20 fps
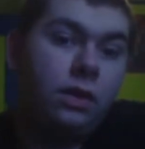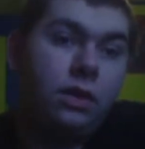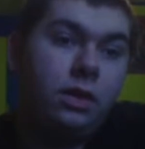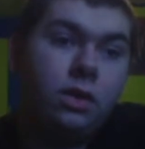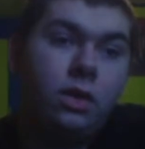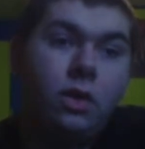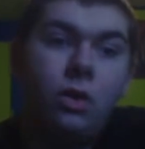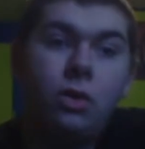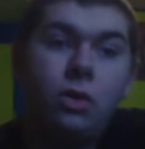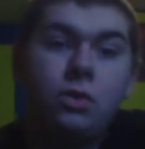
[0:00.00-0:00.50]

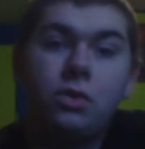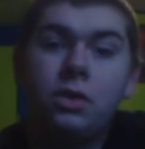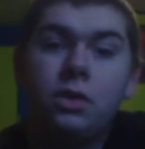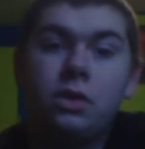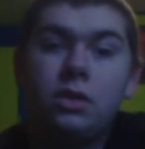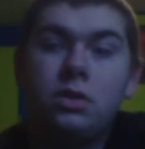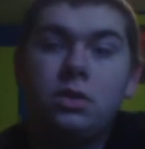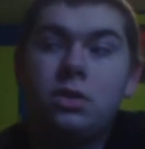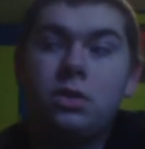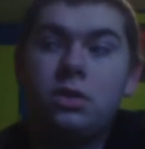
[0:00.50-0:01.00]

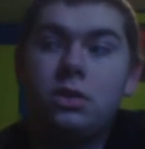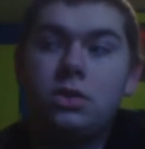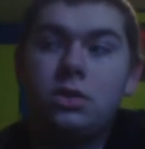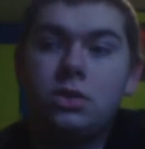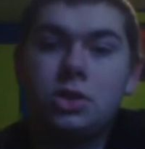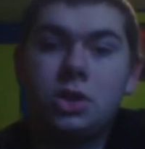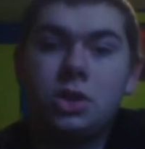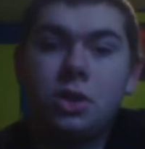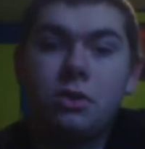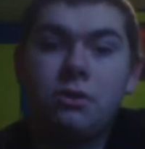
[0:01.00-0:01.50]
the
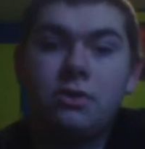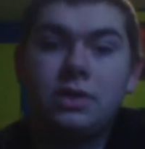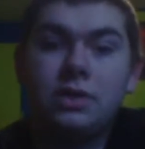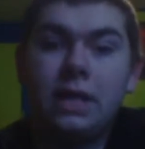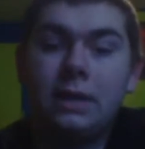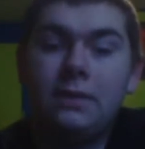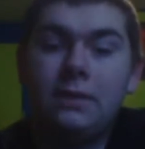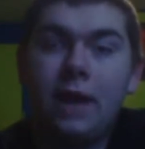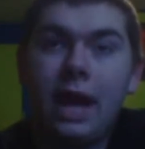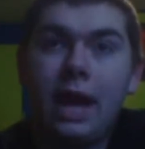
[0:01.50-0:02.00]
show's
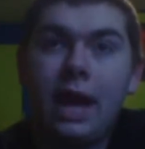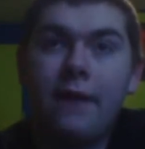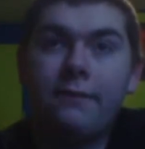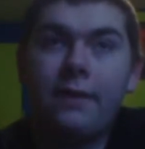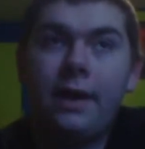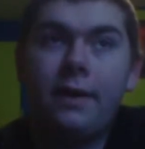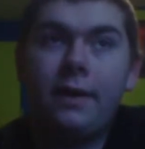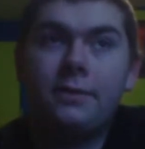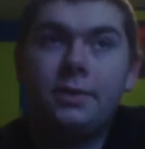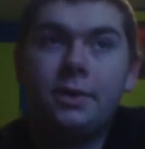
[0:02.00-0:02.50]
named
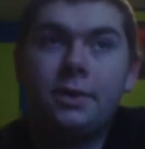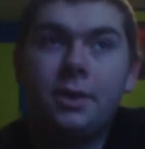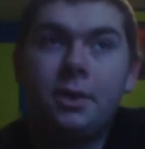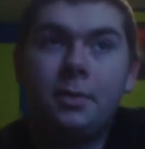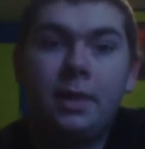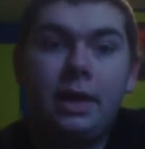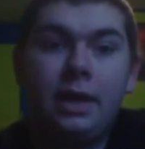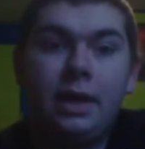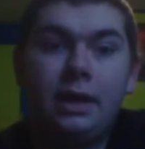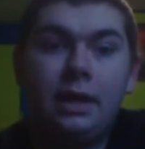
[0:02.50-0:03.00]
after
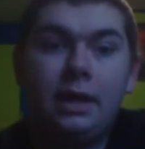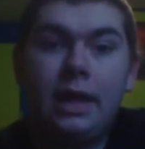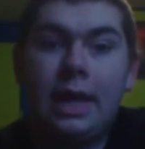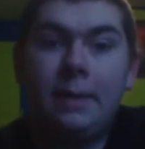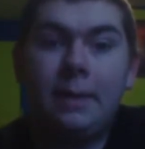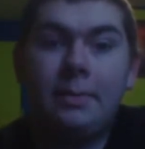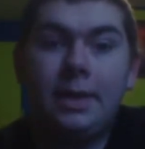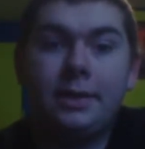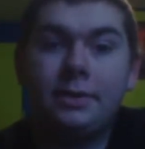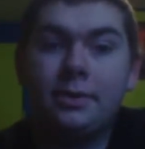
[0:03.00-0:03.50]
them, and they
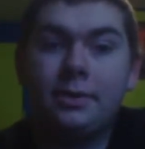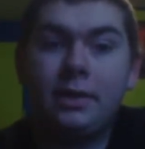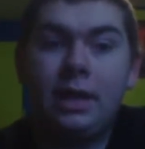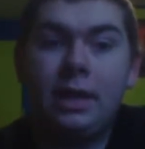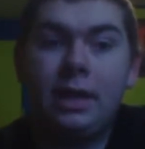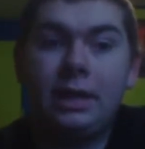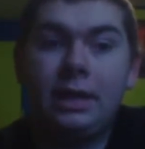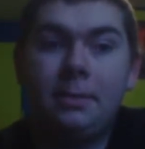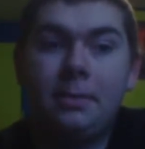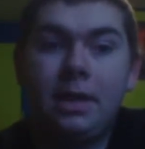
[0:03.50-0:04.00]
make
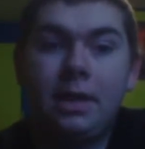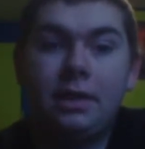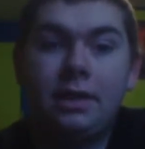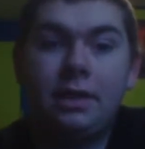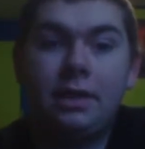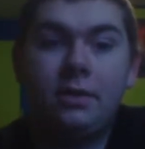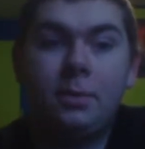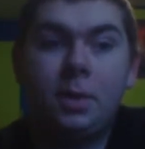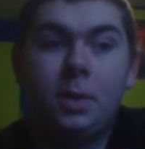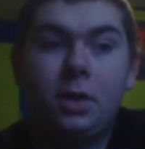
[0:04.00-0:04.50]

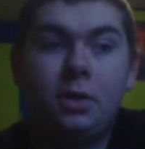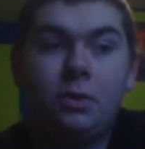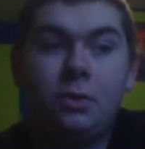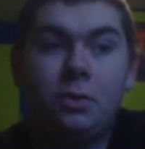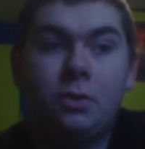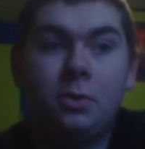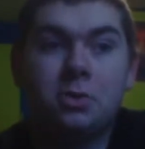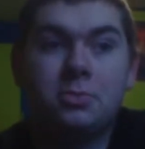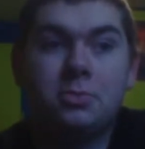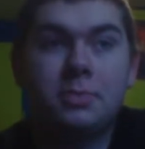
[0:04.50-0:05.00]
the experience
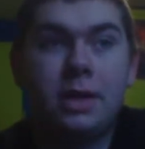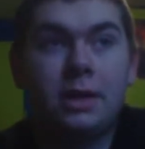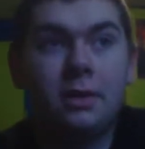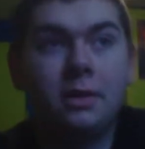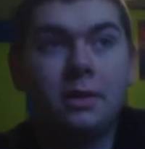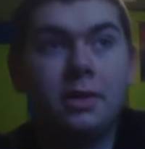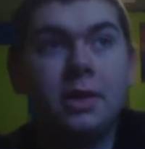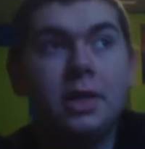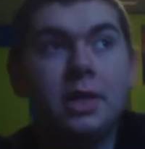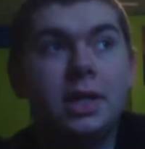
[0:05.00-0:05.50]
so much
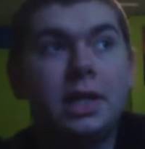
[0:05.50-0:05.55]
better.